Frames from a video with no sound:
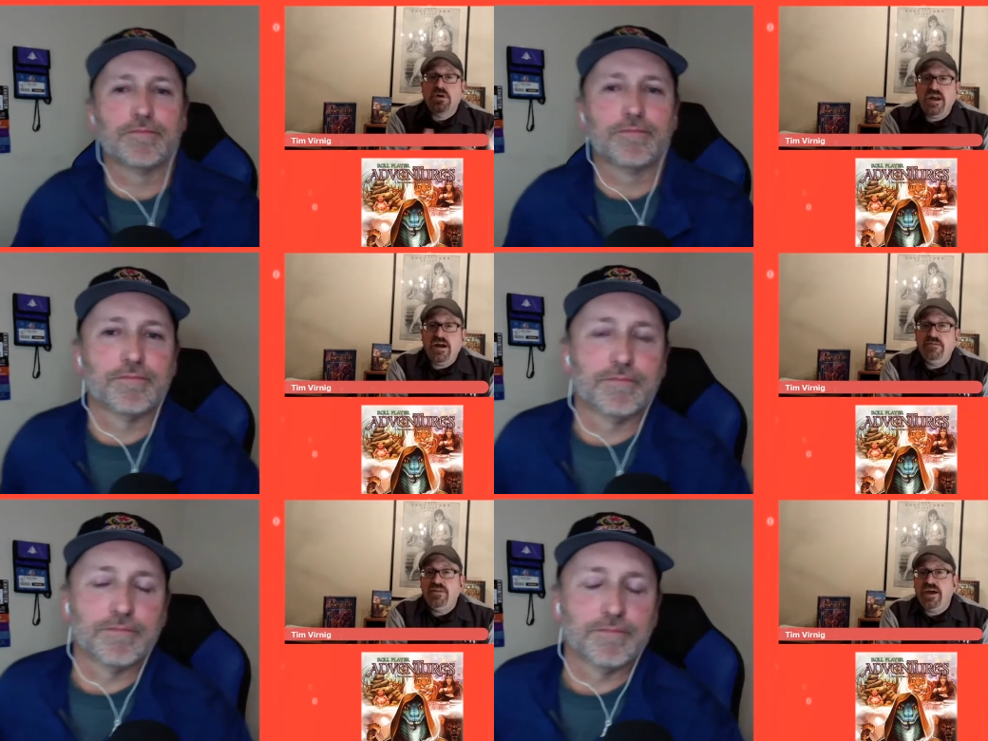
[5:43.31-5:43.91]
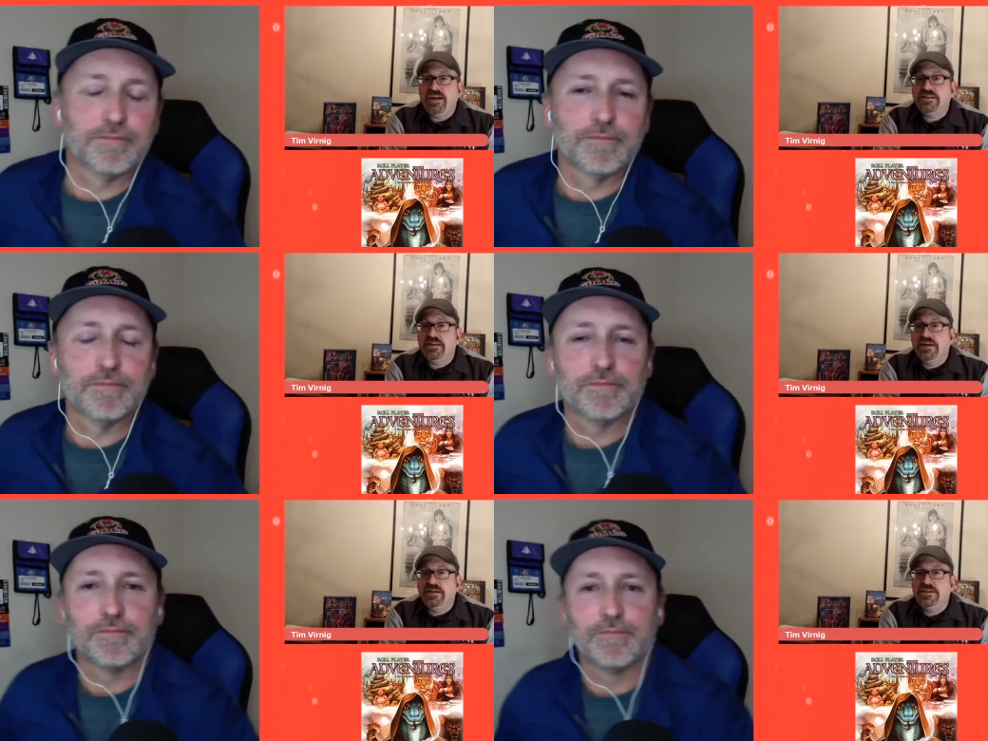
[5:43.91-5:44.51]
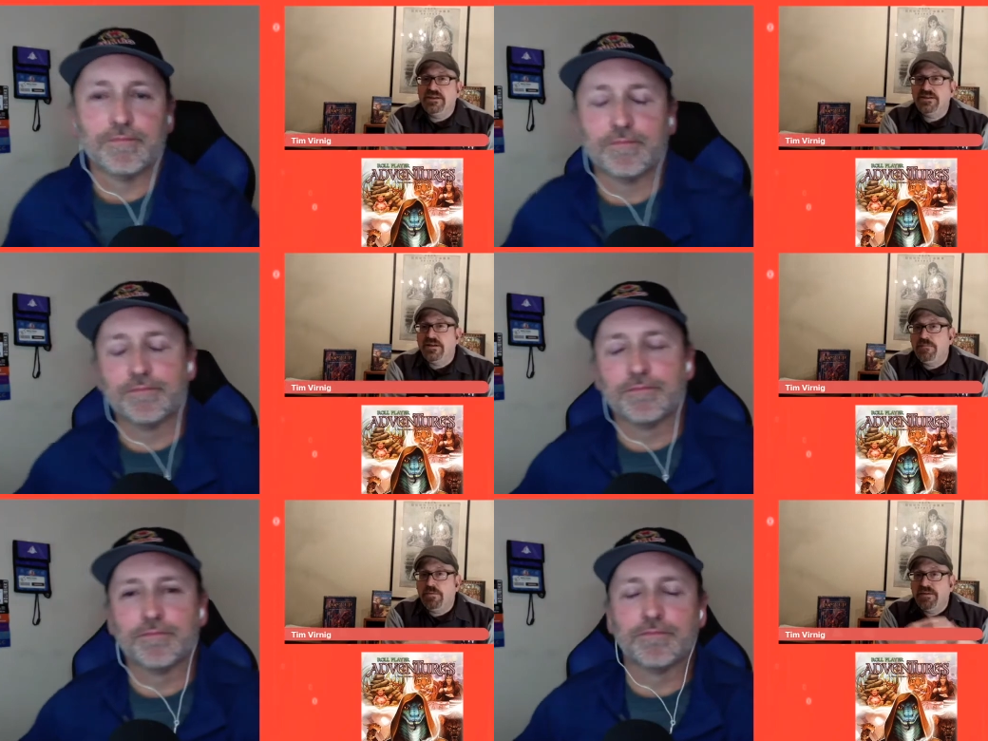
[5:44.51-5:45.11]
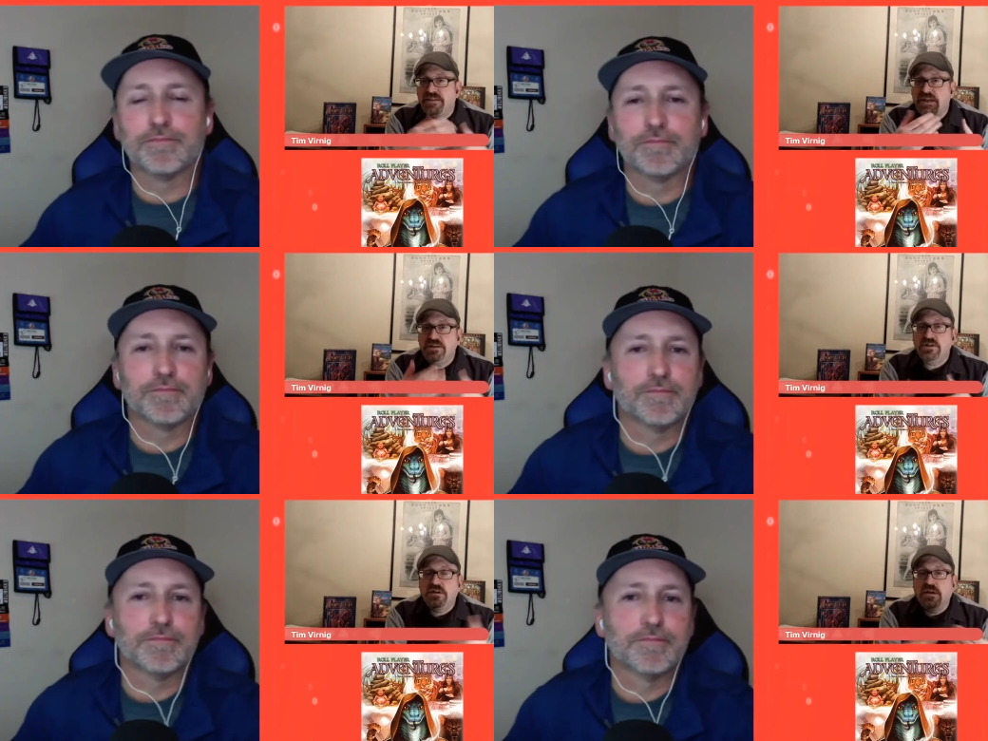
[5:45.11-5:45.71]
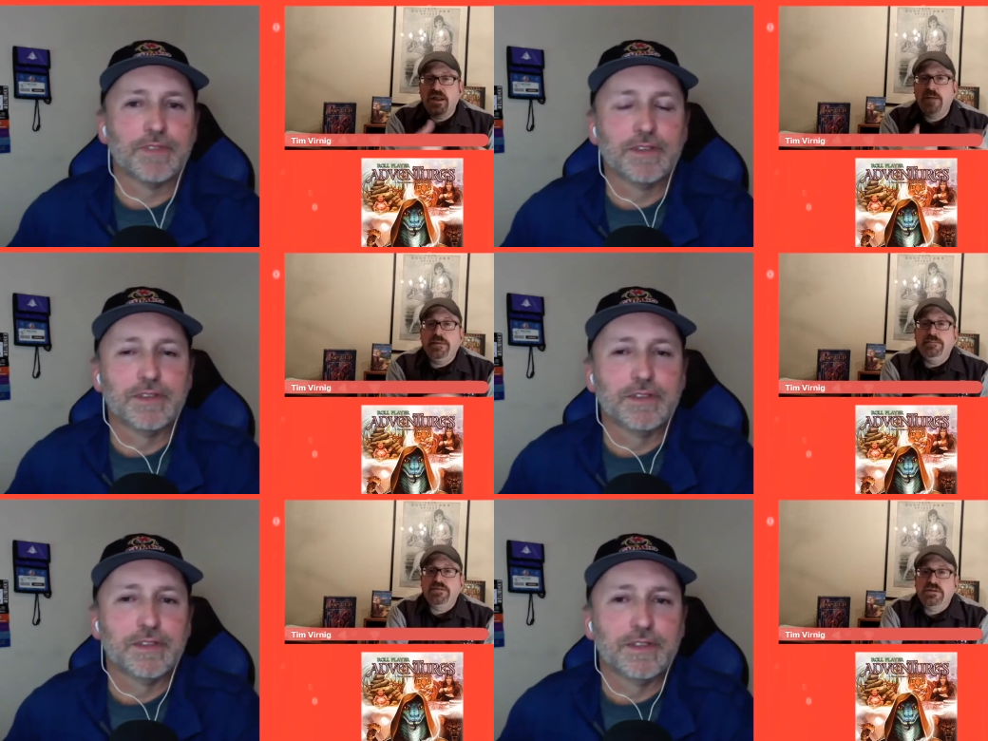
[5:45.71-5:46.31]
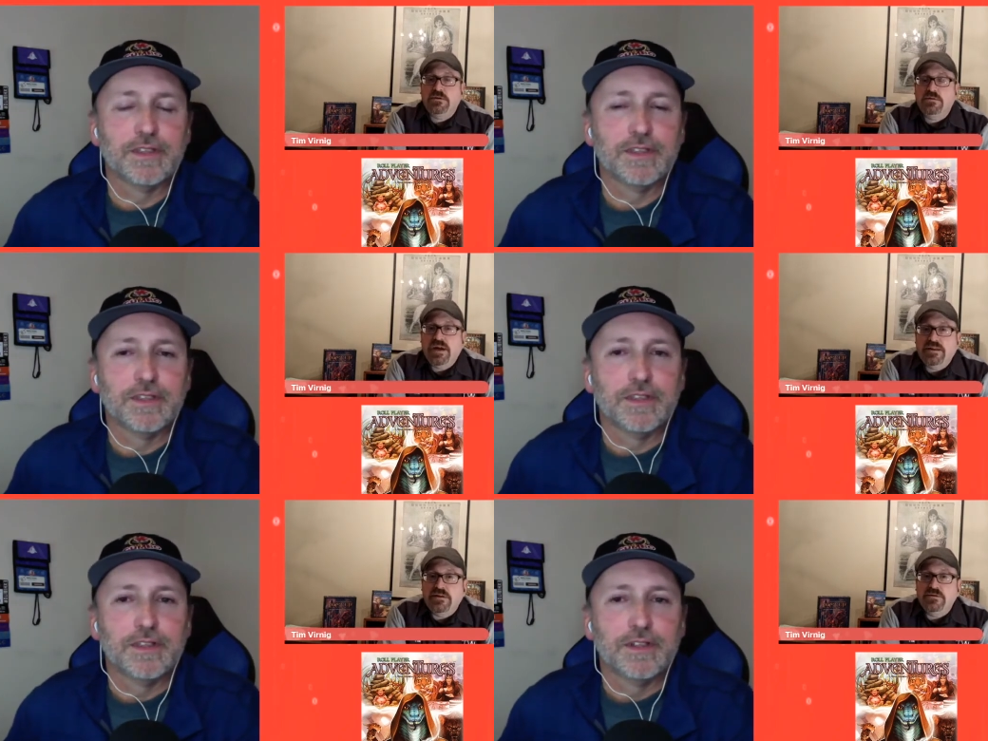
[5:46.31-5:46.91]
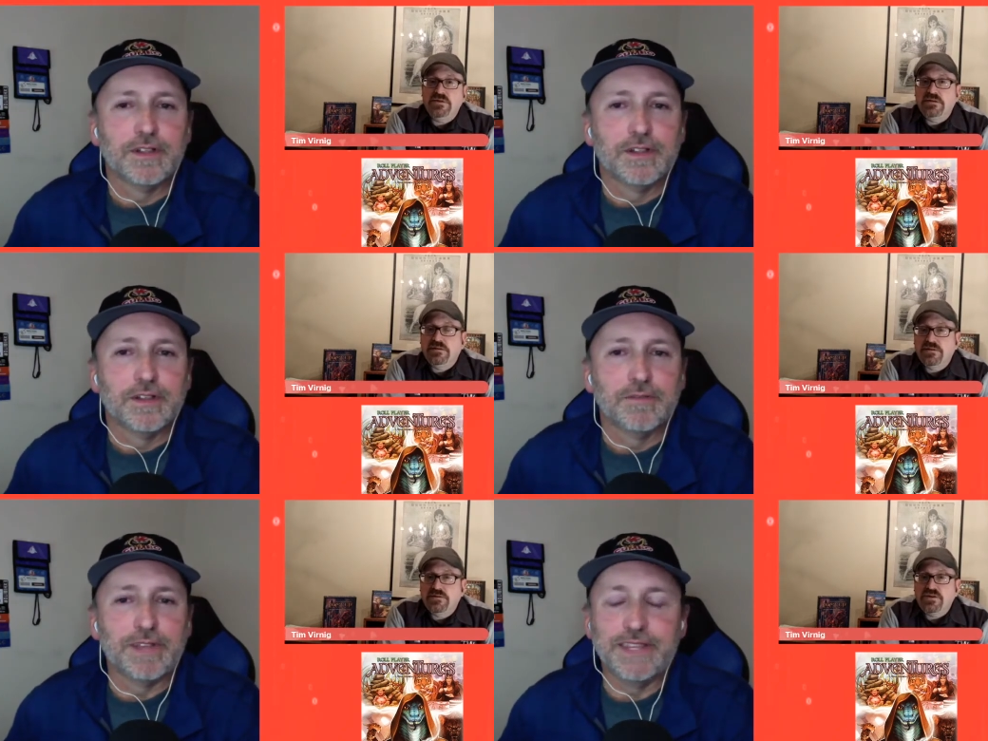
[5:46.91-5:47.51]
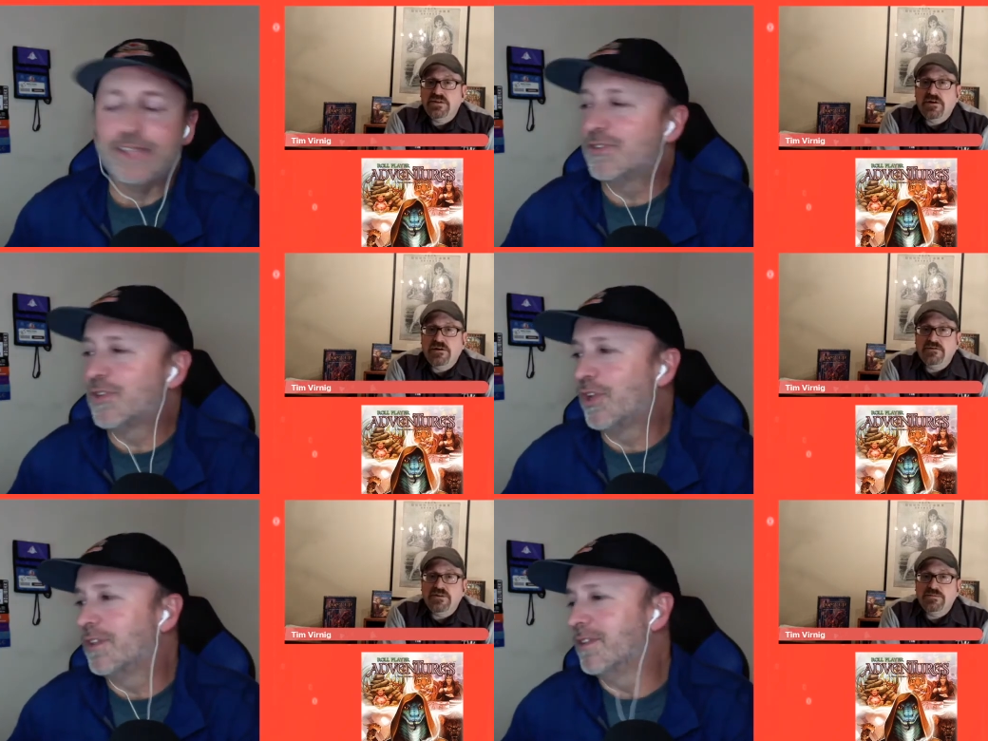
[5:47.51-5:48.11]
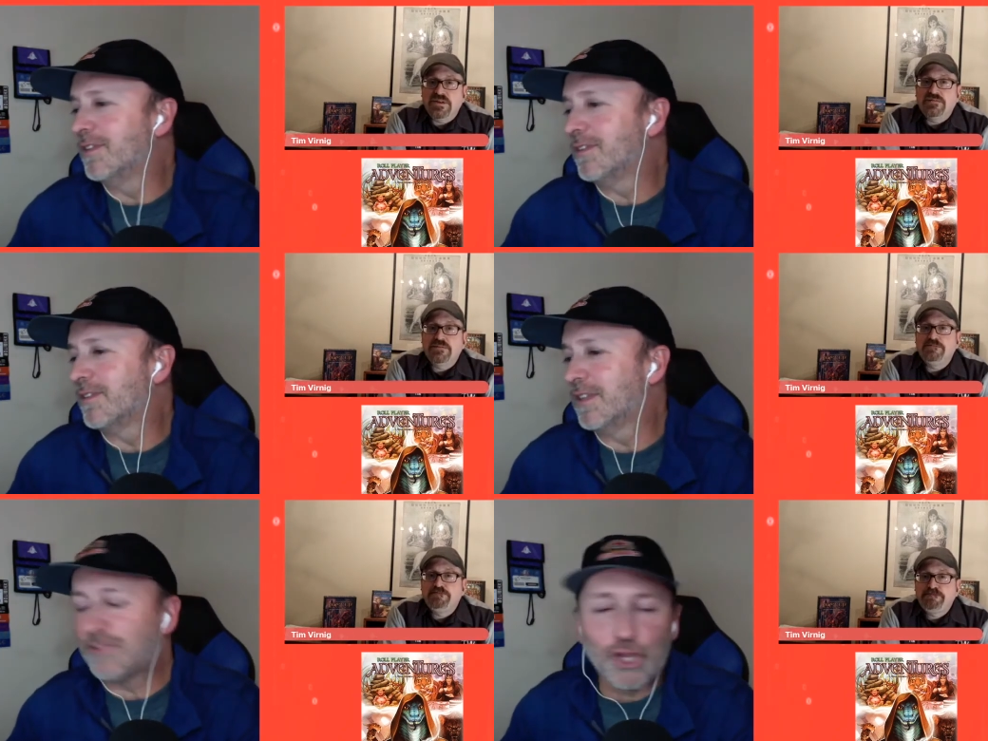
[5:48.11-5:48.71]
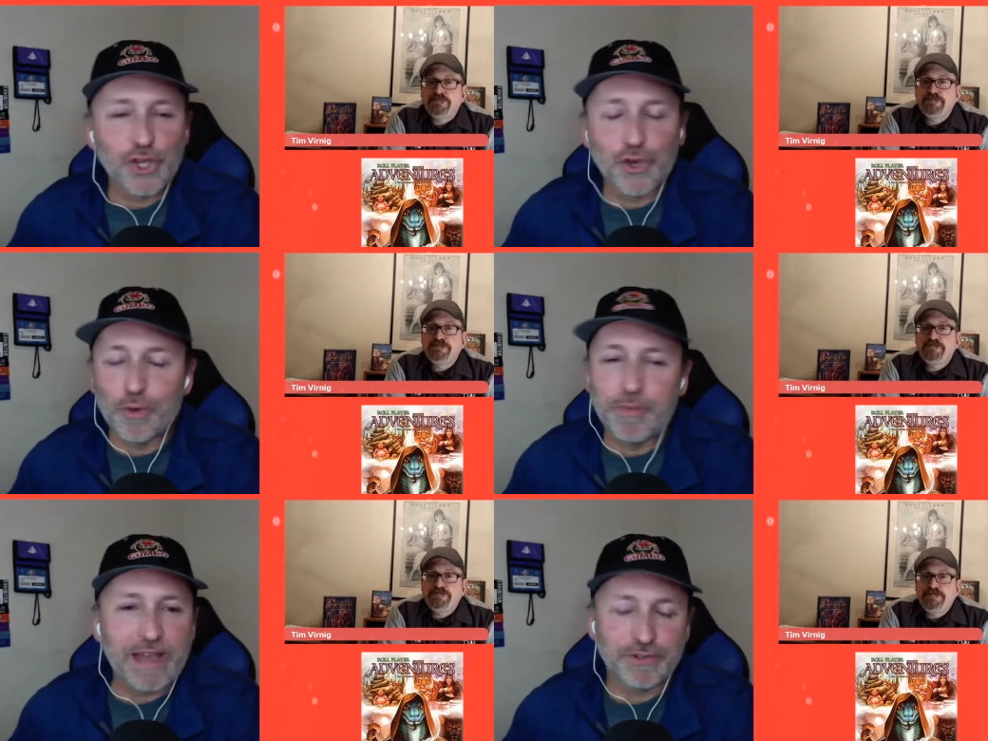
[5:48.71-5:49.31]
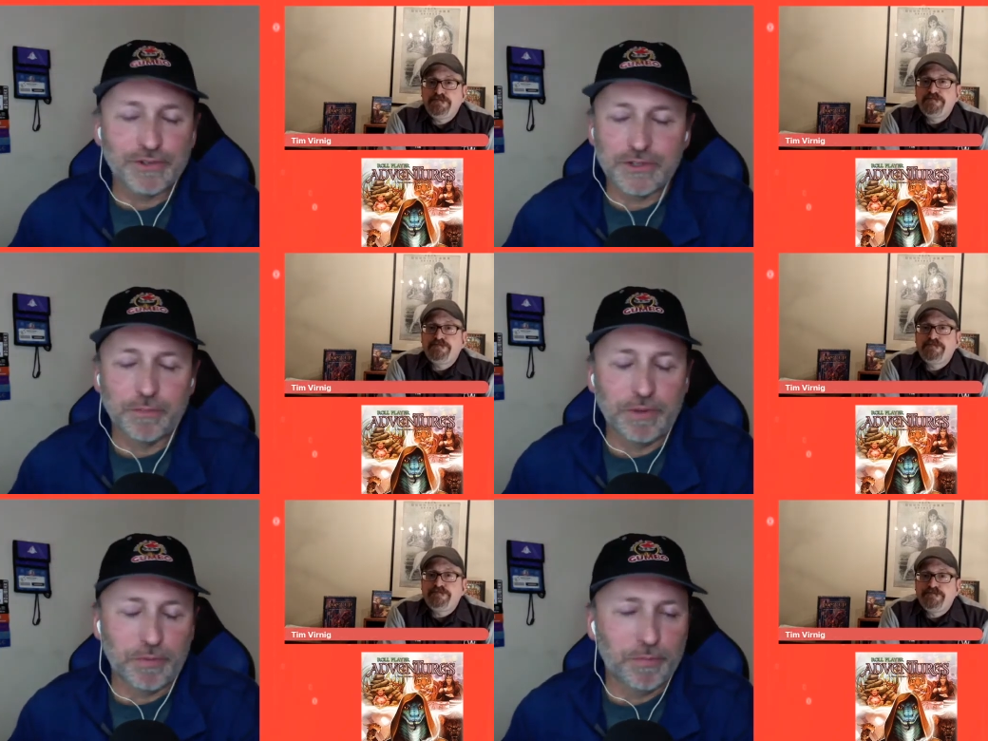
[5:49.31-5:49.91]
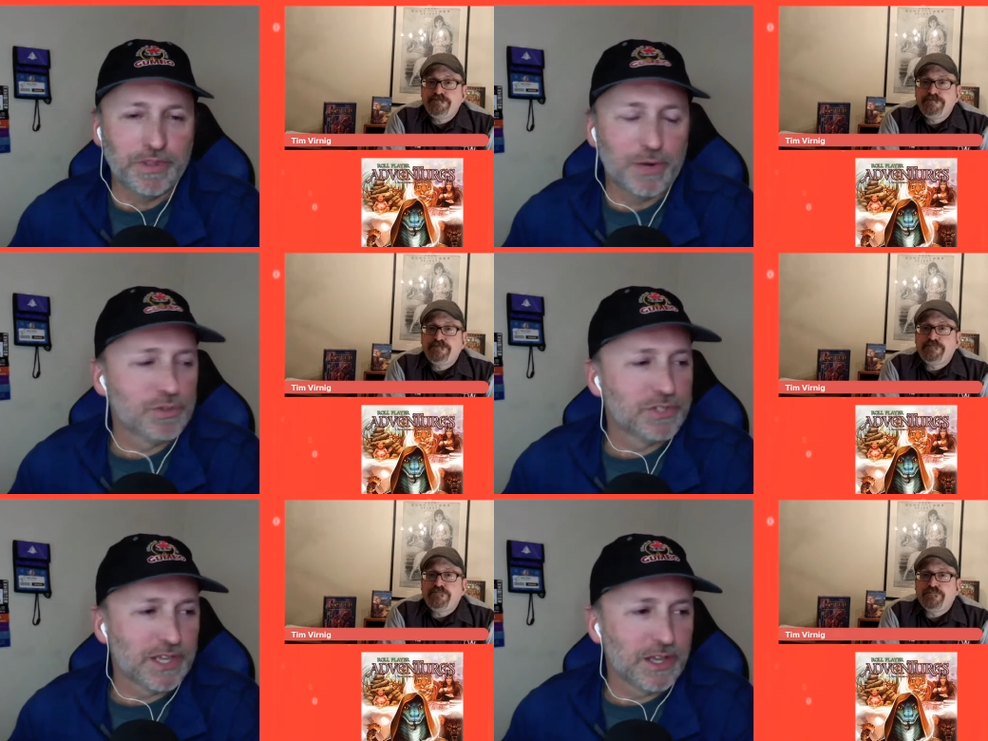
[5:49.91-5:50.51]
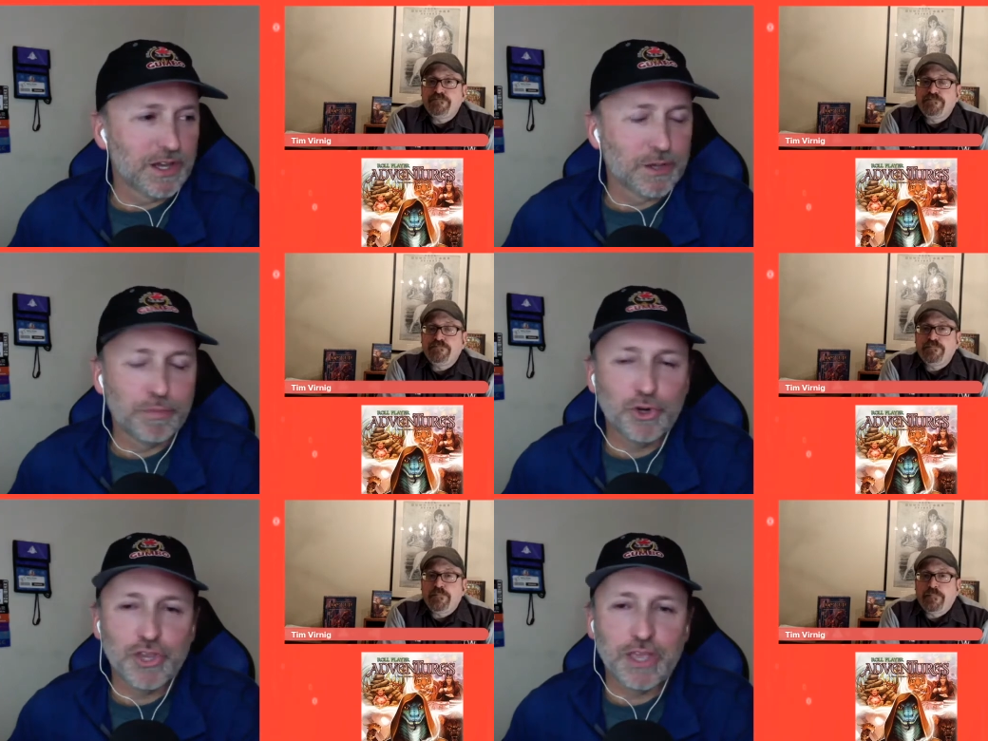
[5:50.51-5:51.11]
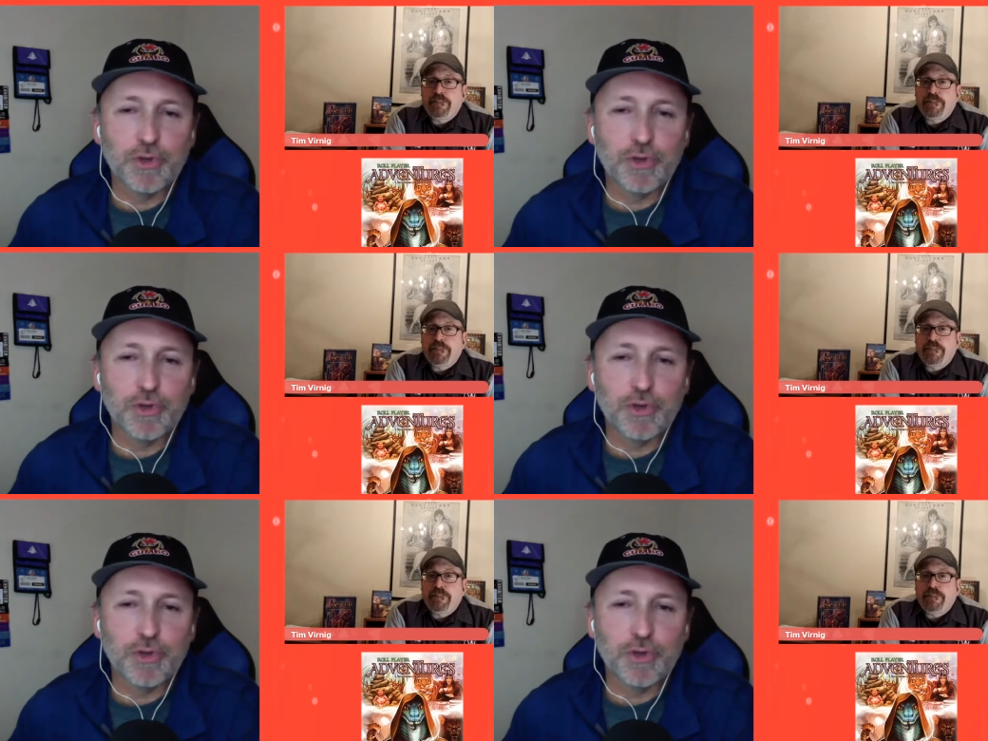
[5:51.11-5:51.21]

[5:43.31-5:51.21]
Speaker 1: going to have that uh, digital implementation that will allow people to create those
Speaker 2: those scenarios themselves. This is going to go back for some people, but there was a, a computer game